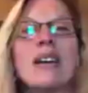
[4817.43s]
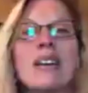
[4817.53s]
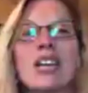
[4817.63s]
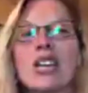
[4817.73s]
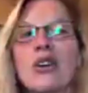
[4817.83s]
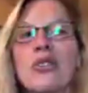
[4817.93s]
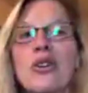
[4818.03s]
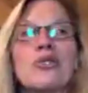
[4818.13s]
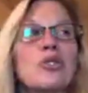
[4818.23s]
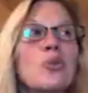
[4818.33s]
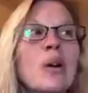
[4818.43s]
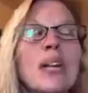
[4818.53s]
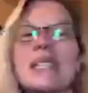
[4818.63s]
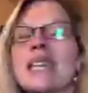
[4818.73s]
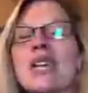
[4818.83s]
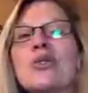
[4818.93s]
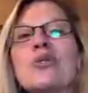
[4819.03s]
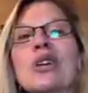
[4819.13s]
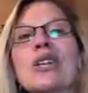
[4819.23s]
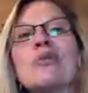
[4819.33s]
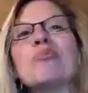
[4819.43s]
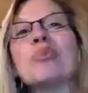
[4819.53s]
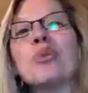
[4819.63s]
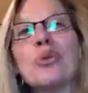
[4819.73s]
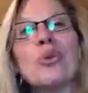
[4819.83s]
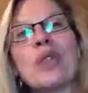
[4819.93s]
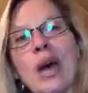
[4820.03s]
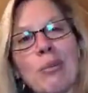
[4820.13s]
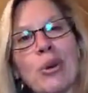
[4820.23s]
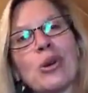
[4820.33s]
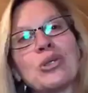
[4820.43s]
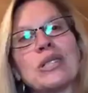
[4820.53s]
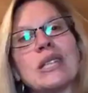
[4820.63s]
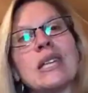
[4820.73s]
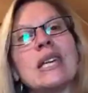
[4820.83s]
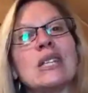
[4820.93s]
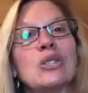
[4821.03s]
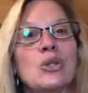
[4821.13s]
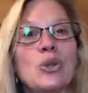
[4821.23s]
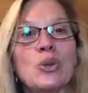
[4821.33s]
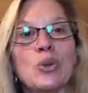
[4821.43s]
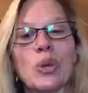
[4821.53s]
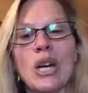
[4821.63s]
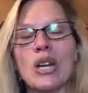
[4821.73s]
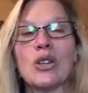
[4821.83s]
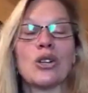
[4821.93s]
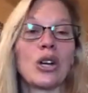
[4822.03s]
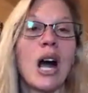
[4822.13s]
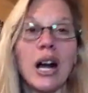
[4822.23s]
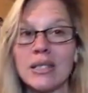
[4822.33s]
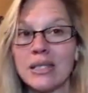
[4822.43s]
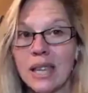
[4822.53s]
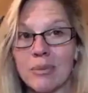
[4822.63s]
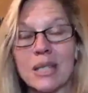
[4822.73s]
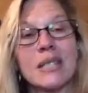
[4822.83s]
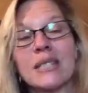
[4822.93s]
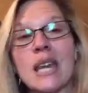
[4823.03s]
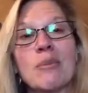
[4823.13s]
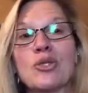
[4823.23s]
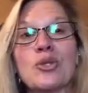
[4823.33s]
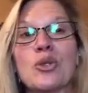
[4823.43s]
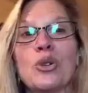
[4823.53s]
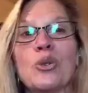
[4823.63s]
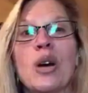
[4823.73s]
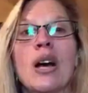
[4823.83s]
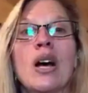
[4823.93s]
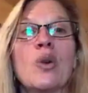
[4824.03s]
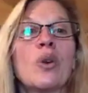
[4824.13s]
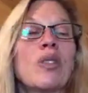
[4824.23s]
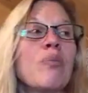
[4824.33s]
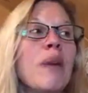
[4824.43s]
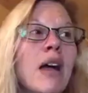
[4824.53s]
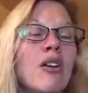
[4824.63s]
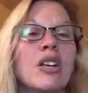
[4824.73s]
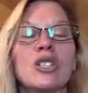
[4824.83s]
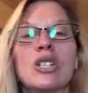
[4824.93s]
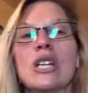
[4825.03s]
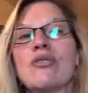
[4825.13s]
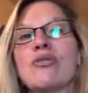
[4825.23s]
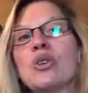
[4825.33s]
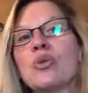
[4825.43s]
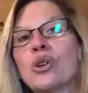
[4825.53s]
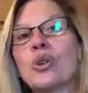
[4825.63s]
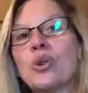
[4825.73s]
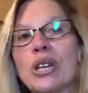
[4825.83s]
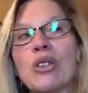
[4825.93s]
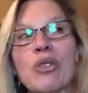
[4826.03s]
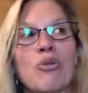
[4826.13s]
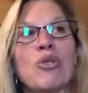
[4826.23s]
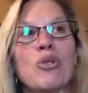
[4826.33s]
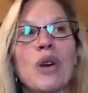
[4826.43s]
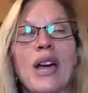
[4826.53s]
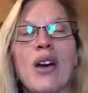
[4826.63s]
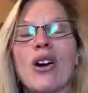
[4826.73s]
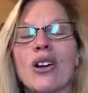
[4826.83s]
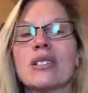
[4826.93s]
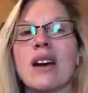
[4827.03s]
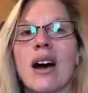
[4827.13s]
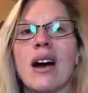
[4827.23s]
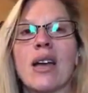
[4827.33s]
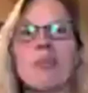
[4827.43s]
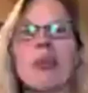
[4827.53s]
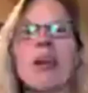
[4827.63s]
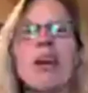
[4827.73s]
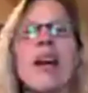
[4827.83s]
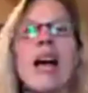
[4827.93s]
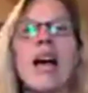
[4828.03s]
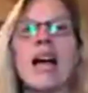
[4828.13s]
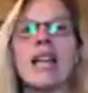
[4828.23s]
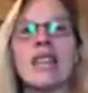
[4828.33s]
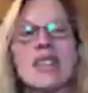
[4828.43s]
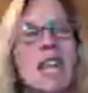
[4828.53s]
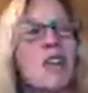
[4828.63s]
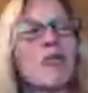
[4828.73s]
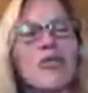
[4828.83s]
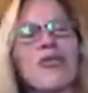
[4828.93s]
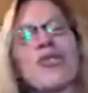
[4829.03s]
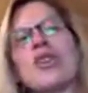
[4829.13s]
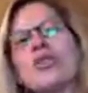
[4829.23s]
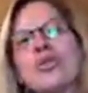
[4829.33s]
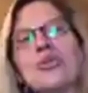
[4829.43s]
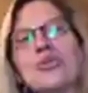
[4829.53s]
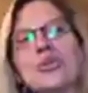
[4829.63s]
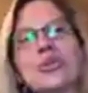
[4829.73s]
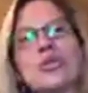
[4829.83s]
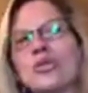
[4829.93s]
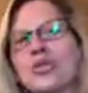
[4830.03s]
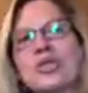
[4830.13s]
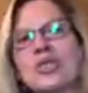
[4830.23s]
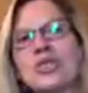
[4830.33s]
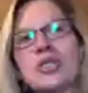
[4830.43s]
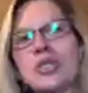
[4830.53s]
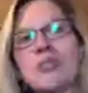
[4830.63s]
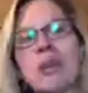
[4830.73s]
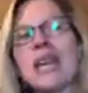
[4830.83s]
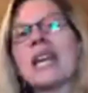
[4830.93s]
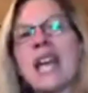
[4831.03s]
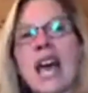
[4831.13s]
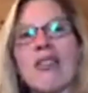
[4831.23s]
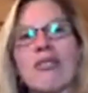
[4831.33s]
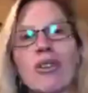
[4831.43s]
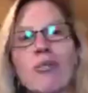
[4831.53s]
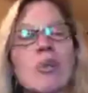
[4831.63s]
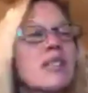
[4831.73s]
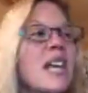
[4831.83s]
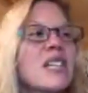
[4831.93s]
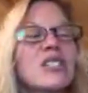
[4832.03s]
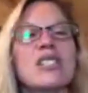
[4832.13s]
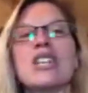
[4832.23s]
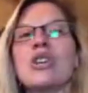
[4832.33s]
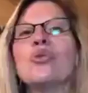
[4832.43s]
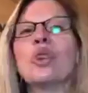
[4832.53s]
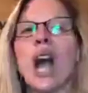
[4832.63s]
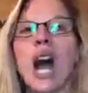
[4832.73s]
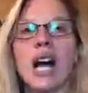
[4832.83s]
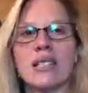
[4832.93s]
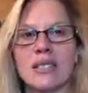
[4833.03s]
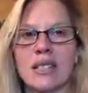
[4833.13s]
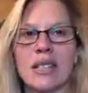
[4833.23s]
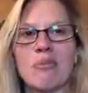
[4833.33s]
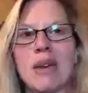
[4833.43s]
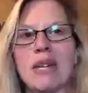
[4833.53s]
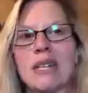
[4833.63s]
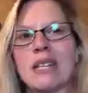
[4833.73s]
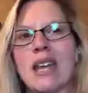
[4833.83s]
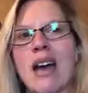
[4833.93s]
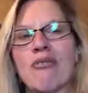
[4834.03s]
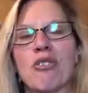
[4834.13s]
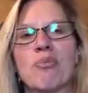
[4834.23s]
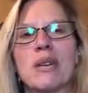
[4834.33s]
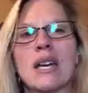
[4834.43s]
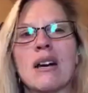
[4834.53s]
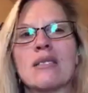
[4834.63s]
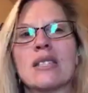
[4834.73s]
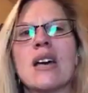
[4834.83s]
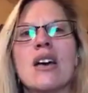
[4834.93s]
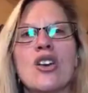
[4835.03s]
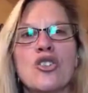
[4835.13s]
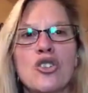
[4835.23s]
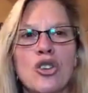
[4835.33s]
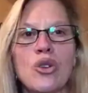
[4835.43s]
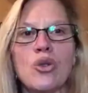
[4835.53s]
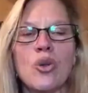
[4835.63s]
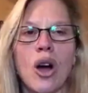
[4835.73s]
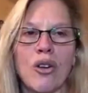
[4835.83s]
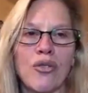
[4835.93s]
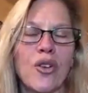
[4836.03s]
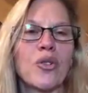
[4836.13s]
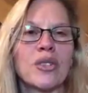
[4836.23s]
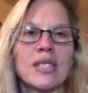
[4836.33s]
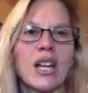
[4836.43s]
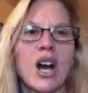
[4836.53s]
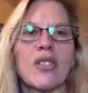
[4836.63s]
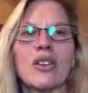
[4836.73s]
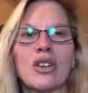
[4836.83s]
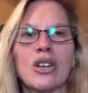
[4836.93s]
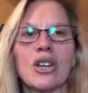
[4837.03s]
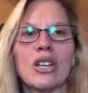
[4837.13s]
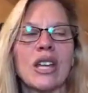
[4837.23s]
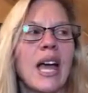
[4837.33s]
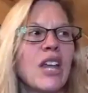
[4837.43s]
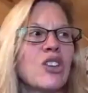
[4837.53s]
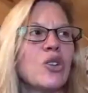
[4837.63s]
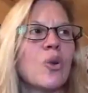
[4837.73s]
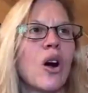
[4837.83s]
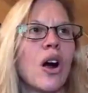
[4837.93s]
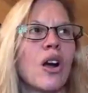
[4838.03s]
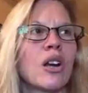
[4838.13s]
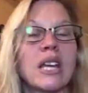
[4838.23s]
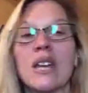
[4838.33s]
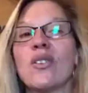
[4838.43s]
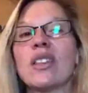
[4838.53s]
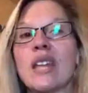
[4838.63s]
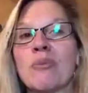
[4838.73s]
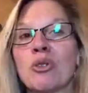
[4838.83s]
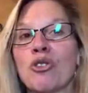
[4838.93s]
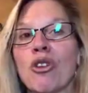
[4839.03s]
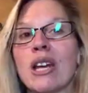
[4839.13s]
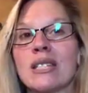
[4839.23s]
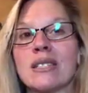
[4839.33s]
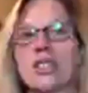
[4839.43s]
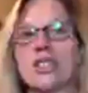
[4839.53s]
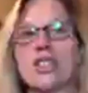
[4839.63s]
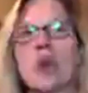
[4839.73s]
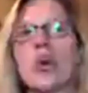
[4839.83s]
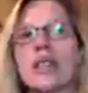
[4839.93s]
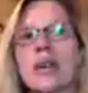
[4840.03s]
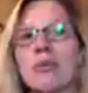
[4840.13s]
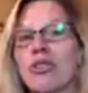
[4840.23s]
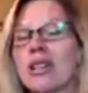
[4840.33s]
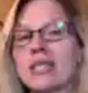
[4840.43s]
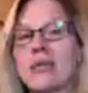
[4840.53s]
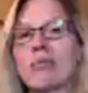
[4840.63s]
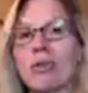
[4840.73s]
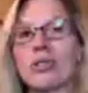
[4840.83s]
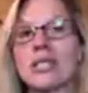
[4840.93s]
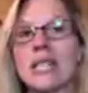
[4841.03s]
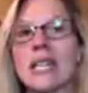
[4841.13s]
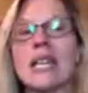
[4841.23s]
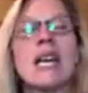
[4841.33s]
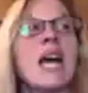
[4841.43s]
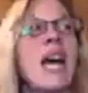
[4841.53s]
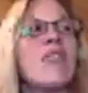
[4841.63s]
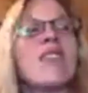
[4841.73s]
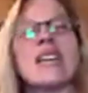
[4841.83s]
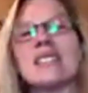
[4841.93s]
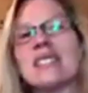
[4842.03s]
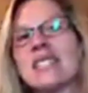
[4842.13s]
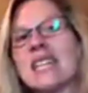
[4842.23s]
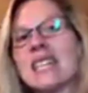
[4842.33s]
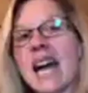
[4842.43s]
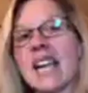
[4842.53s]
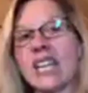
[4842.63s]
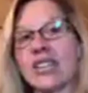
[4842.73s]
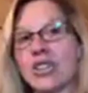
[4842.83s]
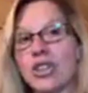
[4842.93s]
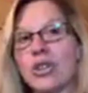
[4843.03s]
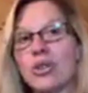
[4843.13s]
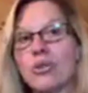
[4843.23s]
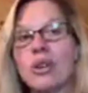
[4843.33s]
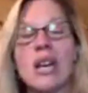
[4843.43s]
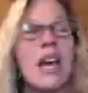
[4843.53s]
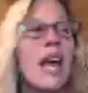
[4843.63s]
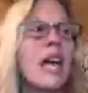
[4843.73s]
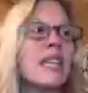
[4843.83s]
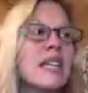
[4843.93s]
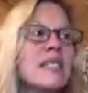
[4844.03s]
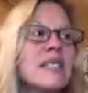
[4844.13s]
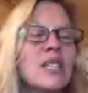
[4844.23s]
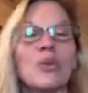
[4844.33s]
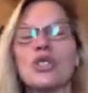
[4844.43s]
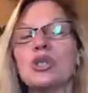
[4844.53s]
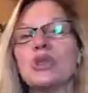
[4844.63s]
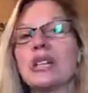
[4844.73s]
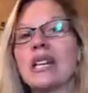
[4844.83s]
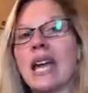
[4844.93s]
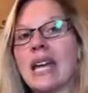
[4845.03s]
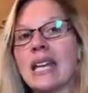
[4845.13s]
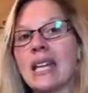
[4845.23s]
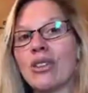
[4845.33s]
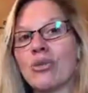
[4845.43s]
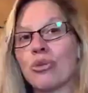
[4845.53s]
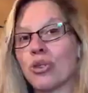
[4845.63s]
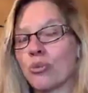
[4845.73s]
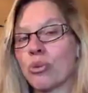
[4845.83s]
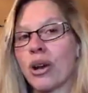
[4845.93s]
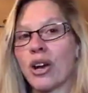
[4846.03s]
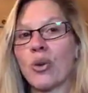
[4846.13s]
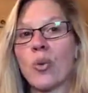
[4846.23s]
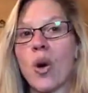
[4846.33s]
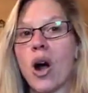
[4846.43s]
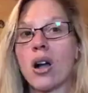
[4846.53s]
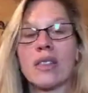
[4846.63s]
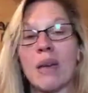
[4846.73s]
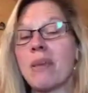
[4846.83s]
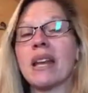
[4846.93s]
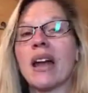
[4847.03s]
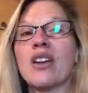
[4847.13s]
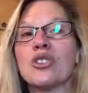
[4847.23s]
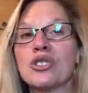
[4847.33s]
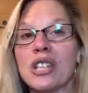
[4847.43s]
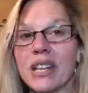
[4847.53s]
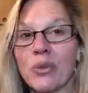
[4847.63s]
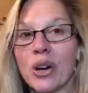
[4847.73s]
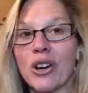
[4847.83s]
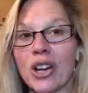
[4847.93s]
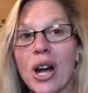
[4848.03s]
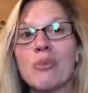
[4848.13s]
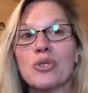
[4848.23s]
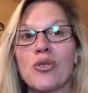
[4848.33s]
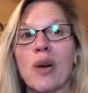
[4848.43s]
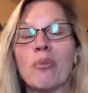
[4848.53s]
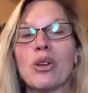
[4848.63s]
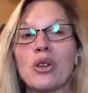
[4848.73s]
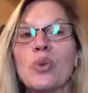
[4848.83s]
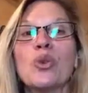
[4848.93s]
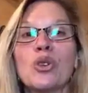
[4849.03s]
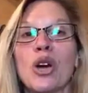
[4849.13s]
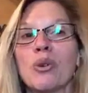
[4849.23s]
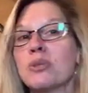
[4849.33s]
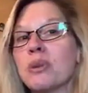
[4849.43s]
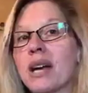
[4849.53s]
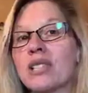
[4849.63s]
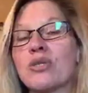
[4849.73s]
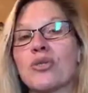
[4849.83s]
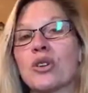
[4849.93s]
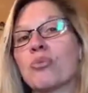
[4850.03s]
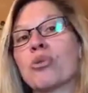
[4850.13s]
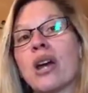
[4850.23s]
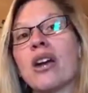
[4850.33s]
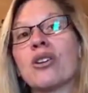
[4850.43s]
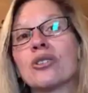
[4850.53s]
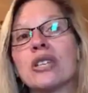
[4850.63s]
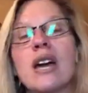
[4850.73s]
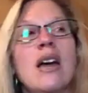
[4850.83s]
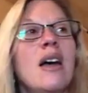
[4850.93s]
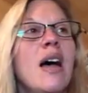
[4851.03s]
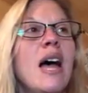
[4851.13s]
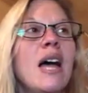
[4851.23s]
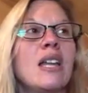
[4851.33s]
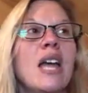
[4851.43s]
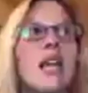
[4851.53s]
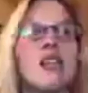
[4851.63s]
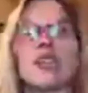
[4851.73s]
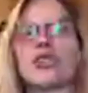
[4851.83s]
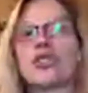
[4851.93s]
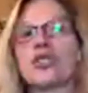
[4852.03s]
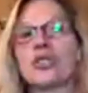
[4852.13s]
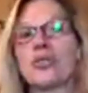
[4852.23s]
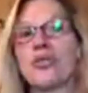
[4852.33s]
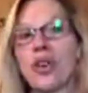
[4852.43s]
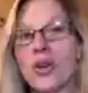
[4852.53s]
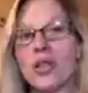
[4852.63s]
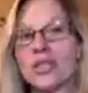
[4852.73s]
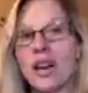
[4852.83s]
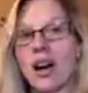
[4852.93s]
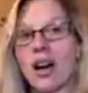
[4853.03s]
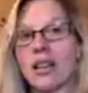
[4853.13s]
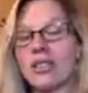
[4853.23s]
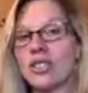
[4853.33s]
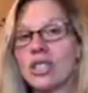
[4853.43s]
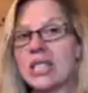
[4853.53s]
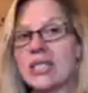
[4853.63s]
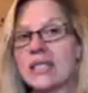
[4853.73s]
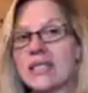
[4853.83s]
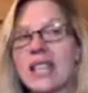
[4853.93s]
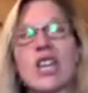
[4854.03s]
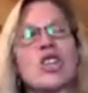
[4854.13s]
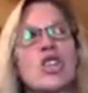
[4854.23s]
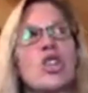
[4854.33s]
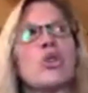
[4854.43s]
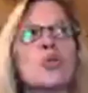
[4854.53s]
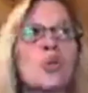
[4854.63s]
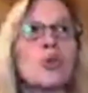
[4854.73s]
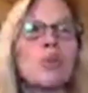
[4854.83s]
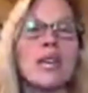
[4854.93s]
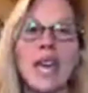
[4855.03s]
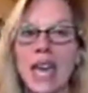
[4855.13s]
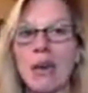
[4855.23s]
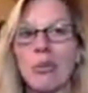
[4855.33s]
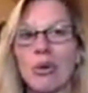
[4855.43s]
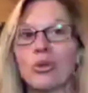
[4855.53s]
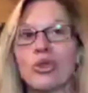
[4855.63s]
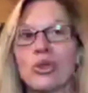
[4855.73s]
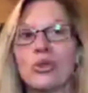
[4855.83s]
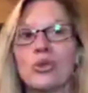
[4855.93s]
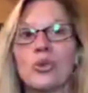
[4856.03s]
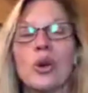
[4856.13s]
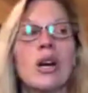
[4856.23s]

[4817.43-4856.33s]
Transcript: You know, those are ways that you can pull that person into your concept. And the same is true with marriage. If you are going through a hard time and they refuse to make an effort, but they see you constantly making an effort because you are focusing on the good and you are giving them grace and showing them grace and mercy, and they see that in you, and they see what you are gaining through your prayer walk. They may not understand where it comes from, but you will know it's because of your prayers and your focus on Jesus that you will be able to